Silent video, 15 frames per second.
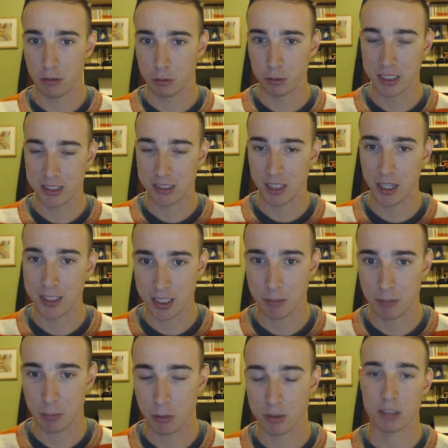his
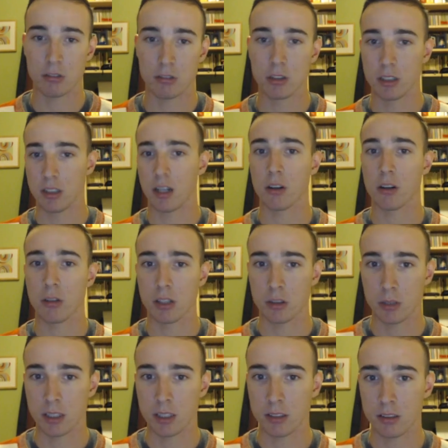kingside pawns are going to
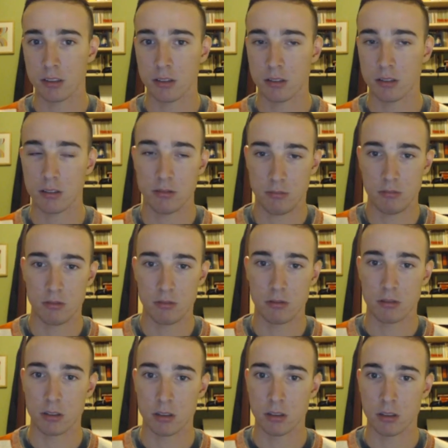get
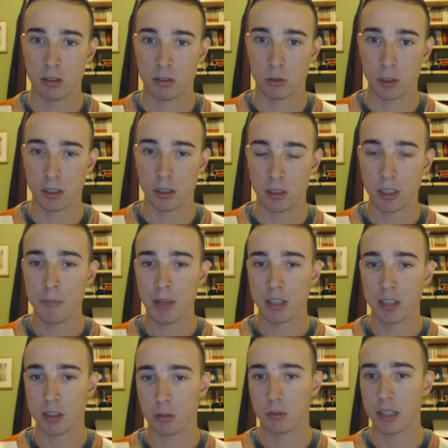ruined.
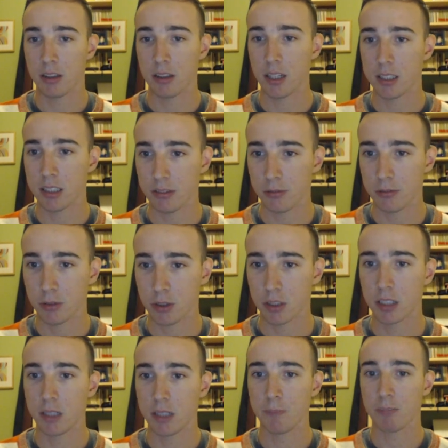So knight takes
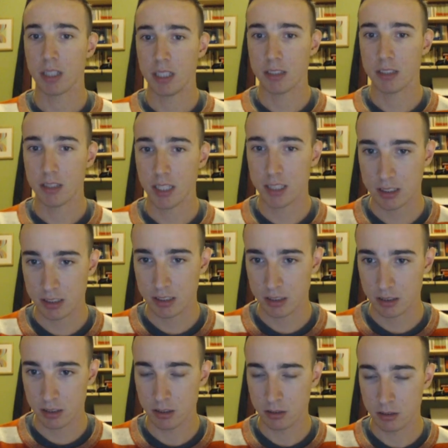f4, e takes
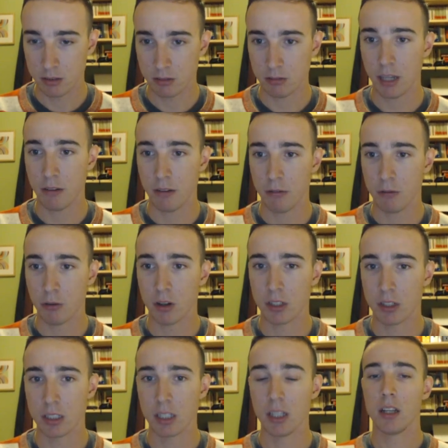
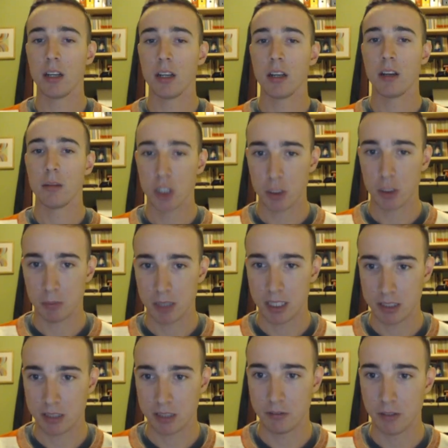f4, bishop
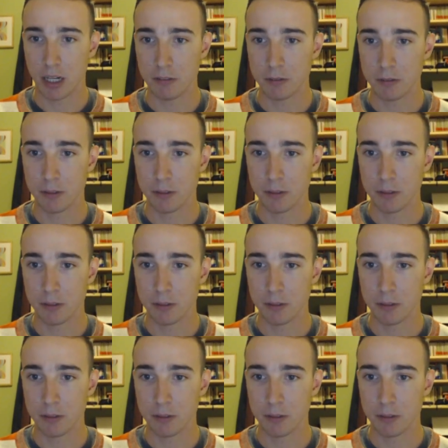takes e5,